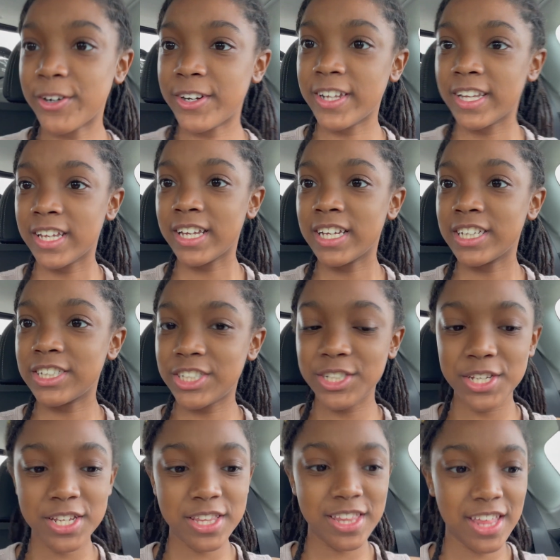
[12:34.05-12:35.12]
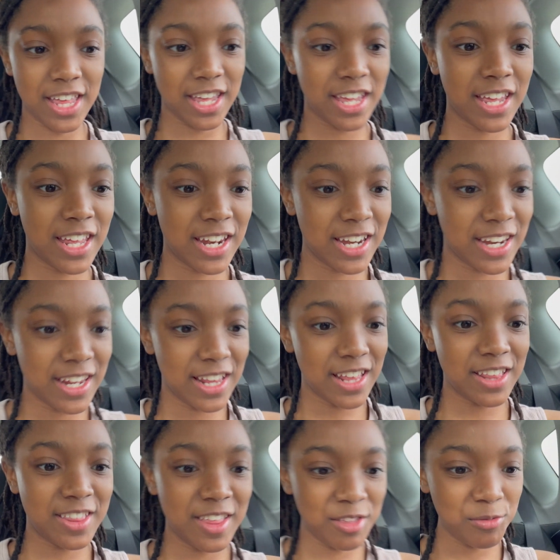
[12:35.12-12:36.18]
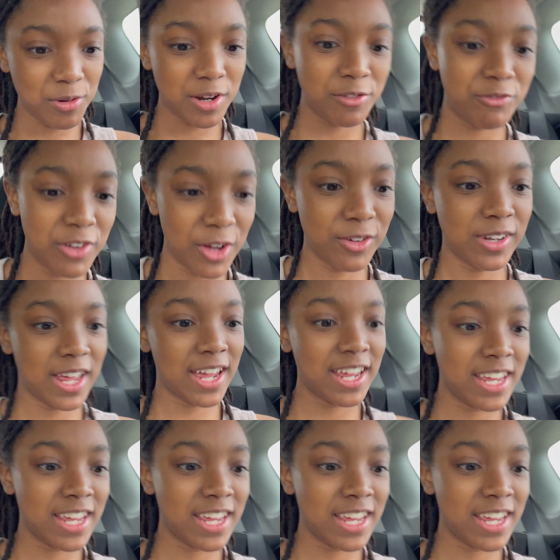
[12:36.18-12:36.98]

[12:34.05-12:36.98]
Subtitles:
And she said, is this what it felt like?